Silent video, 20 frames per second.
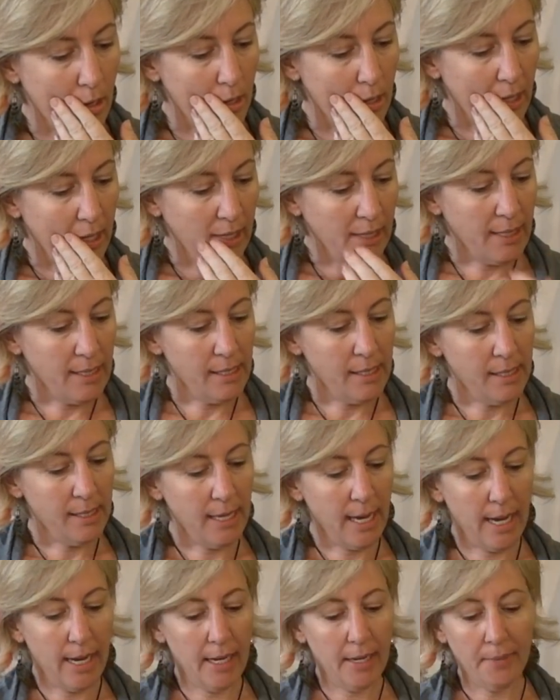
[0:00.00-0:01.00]
that I can
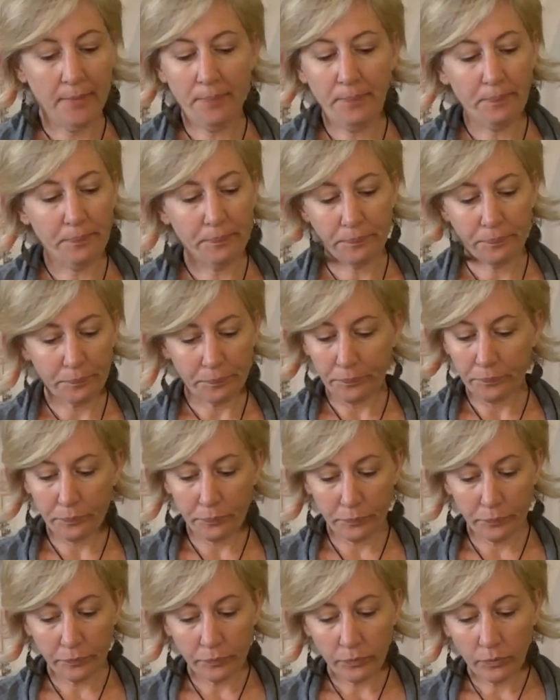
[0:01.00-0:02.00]
say.
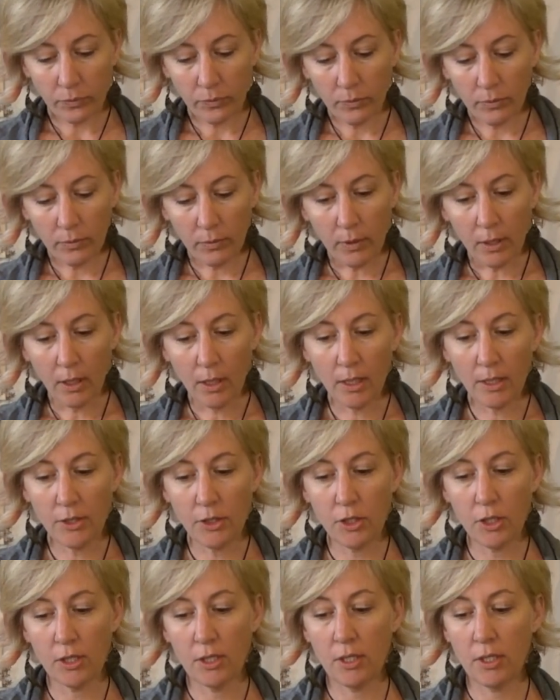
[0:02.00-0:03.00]

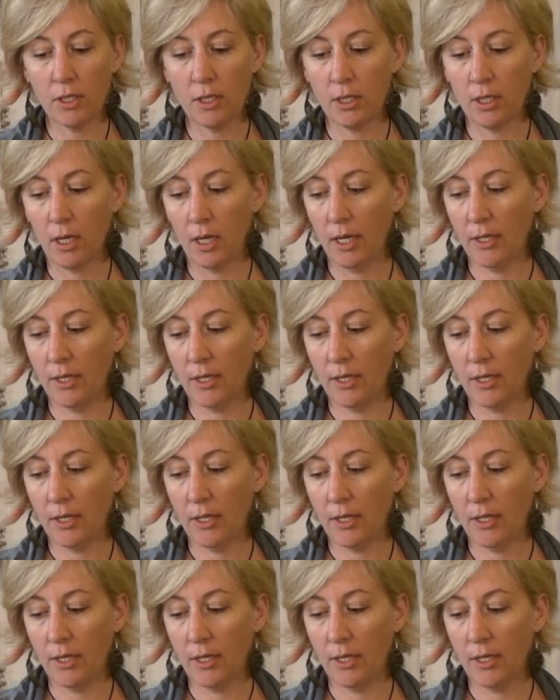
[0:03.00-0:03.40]
It's just,